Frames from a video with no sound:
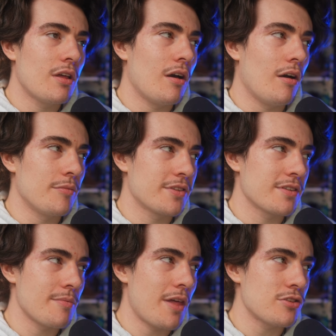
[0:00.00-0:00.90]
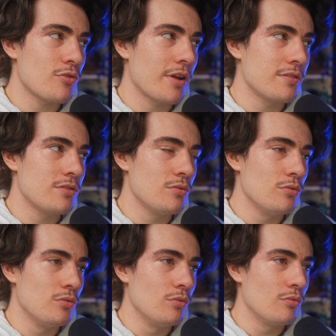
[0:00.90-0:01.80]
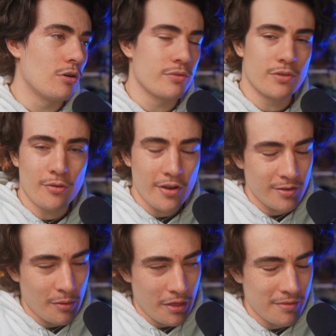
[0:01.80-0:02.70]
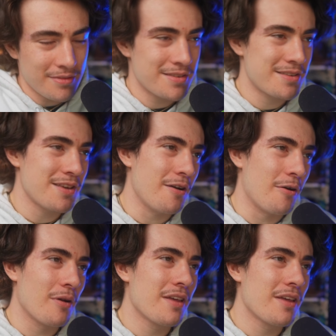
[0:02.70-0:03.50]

This is because I'm not trying to go too crazy with it. So